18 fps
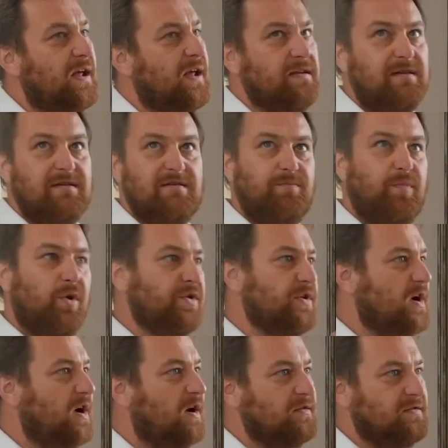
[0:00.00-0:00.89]
Like this
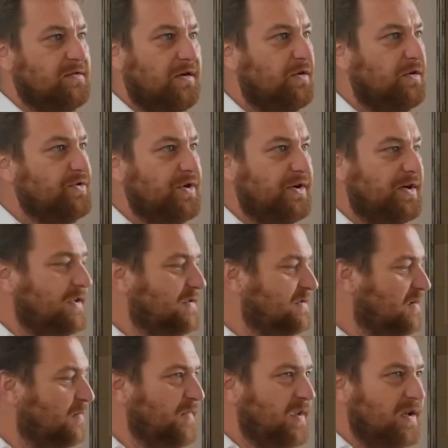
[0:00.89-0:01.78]
podcast culture,
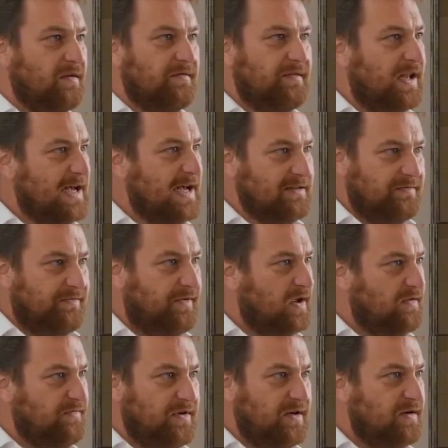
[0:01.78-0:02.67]
that's something of the last
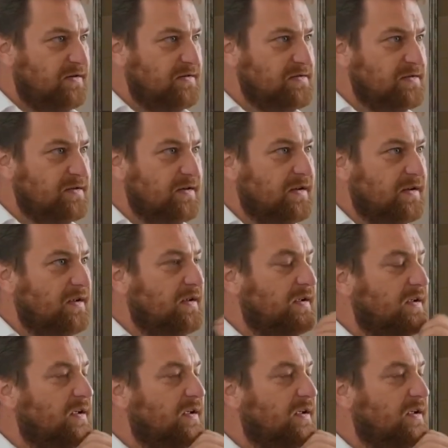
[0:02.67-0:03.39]
5 years.